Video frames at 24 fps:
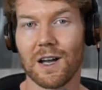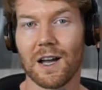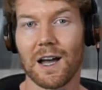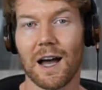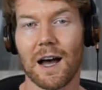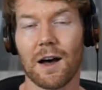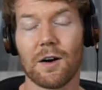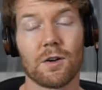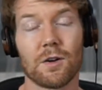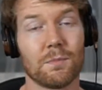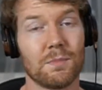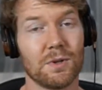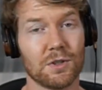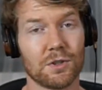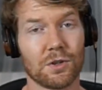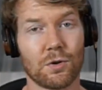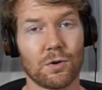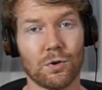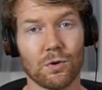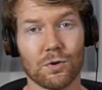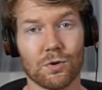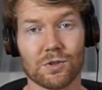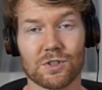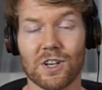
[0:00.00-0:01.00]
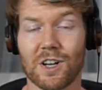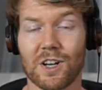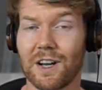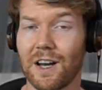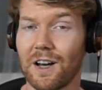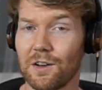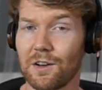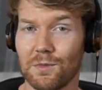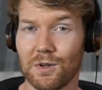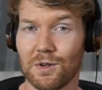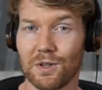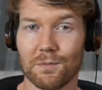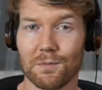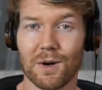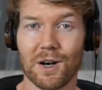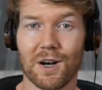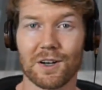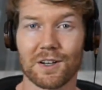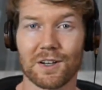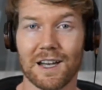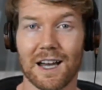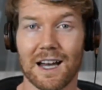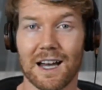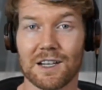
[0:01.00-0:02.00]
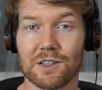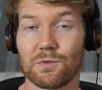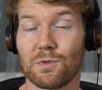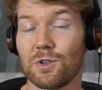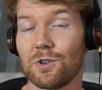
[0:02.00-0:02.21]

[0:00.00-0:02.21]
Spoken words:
how to build a course on how to build a podcast,